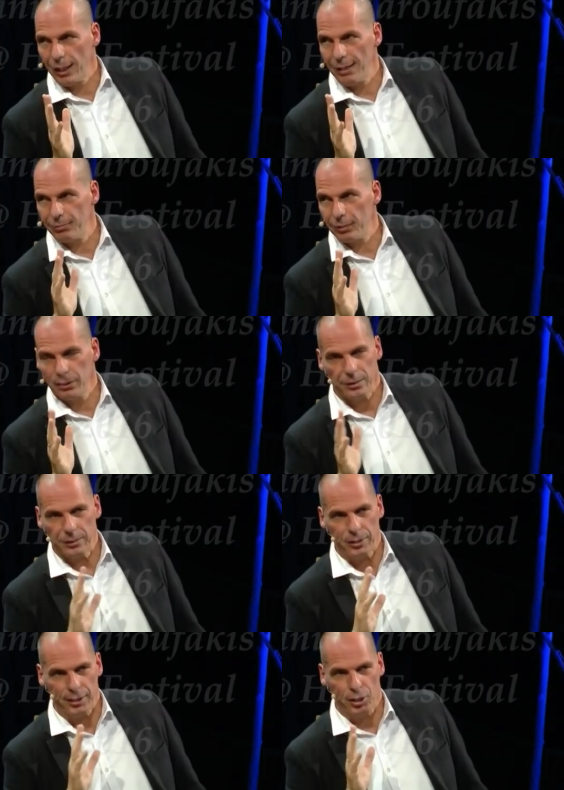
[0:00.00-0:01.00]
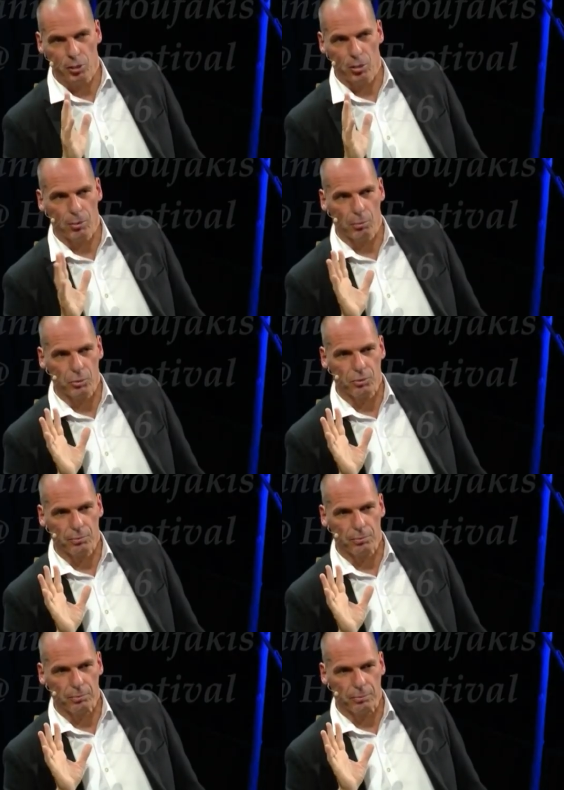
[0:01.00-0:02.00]
Every, the, the euro was
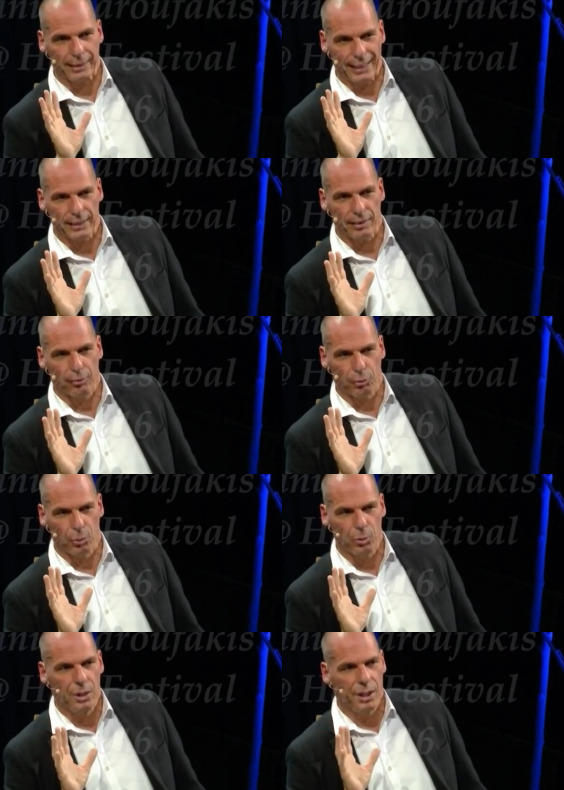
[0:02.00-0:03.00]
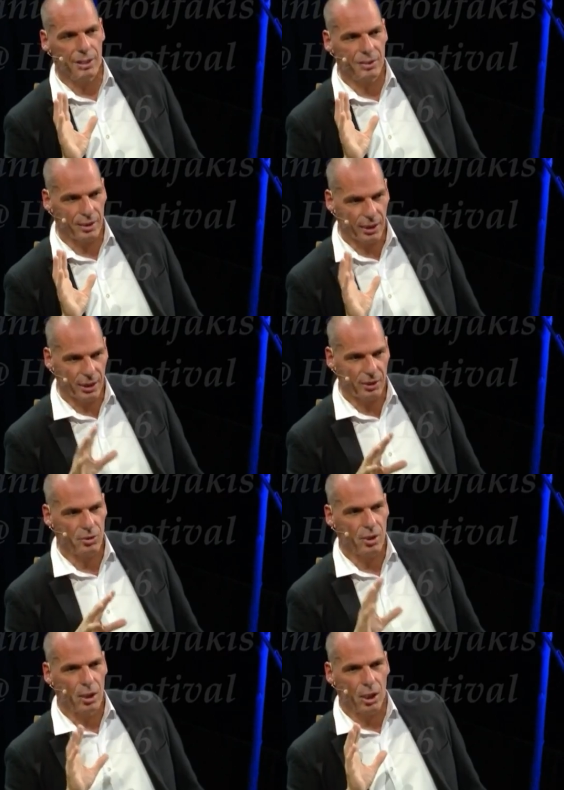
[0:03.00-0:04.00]
created through a
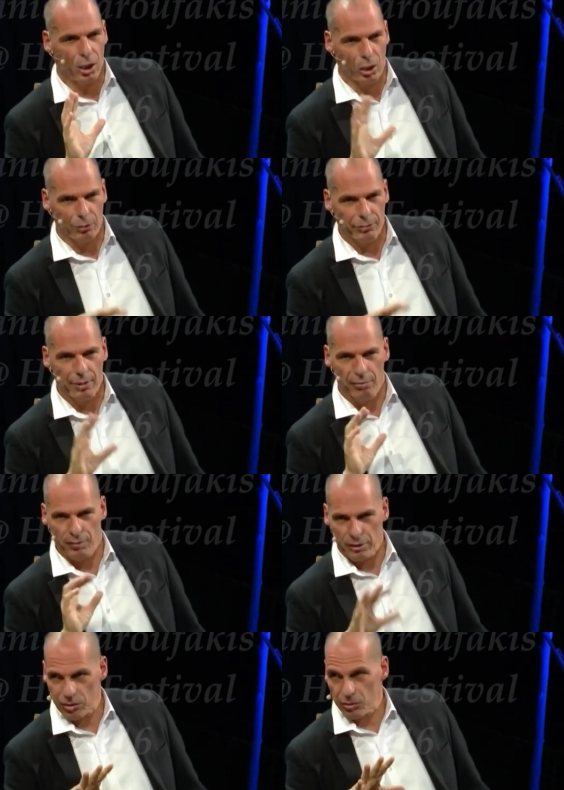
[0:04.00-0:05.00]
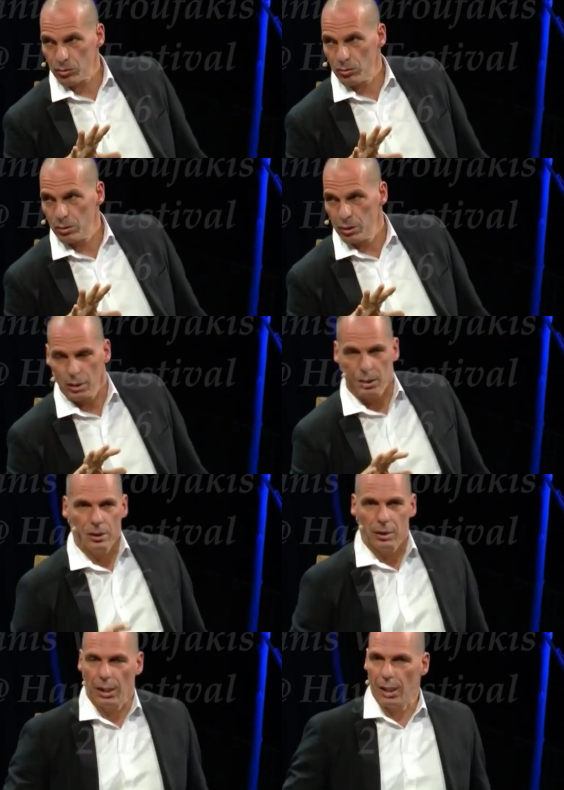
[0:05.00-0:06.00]
series of fudges.
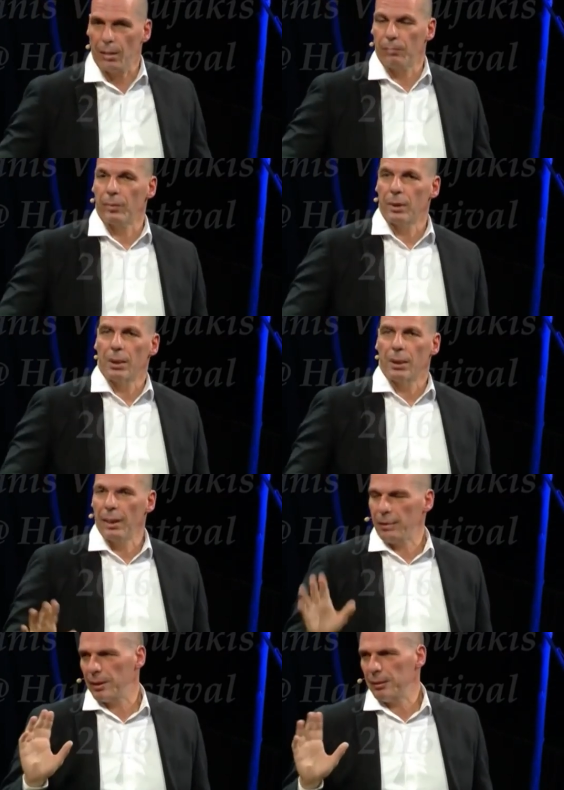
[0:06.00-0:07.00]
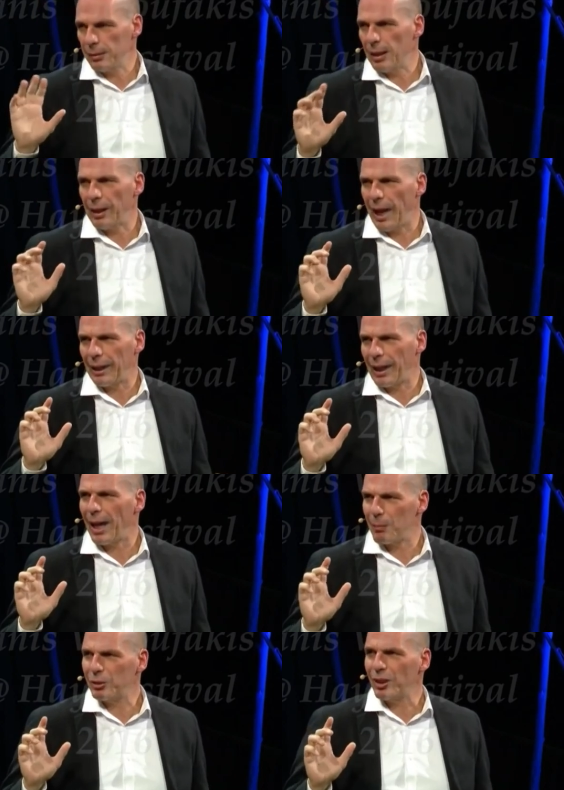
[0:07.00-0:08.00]
Mm. Um, let, uh,
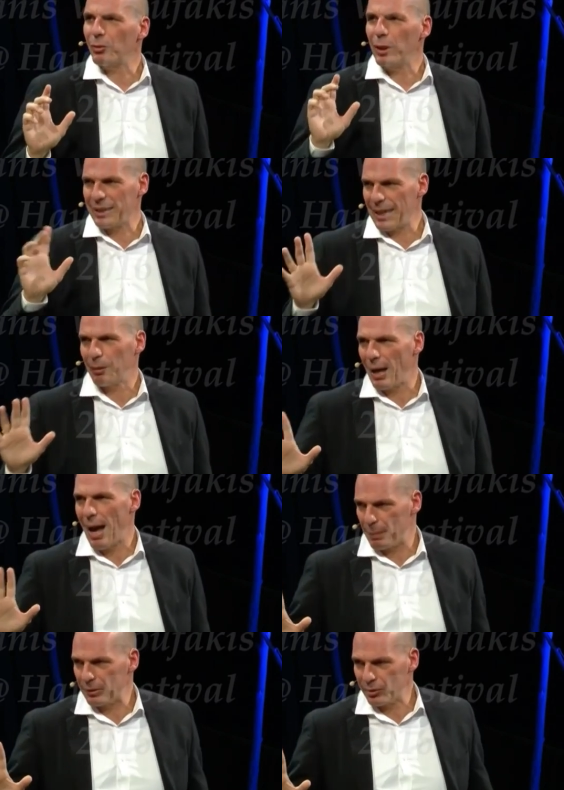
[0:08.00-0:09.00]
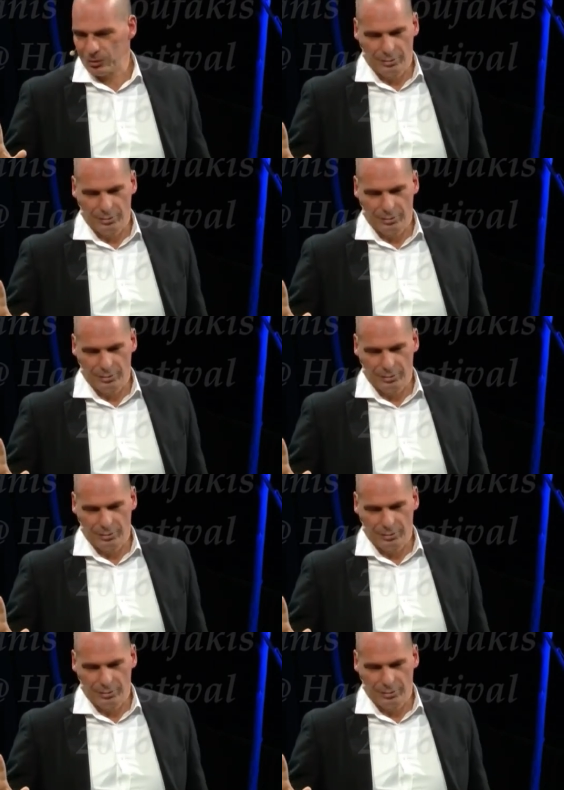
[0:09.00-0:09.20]
allow me to tell you exactly what happened.